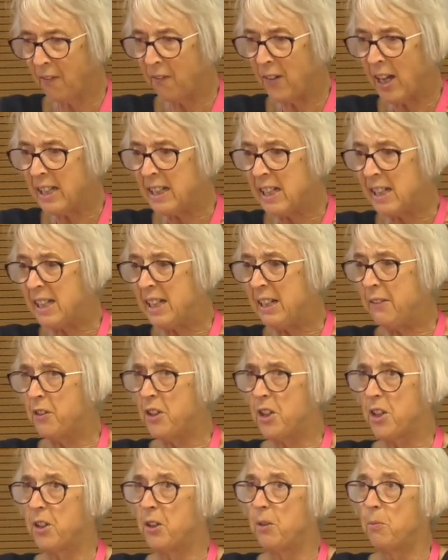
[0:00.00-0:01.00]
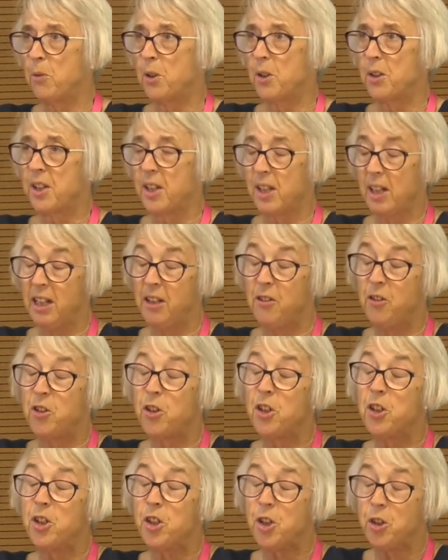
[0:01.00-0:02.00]
Fanny Stevenson was
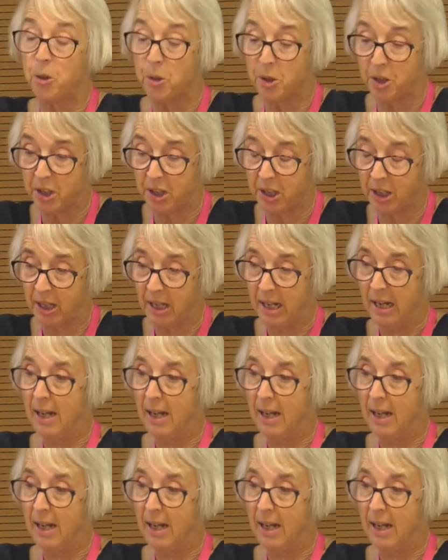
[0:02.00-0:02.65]
introduced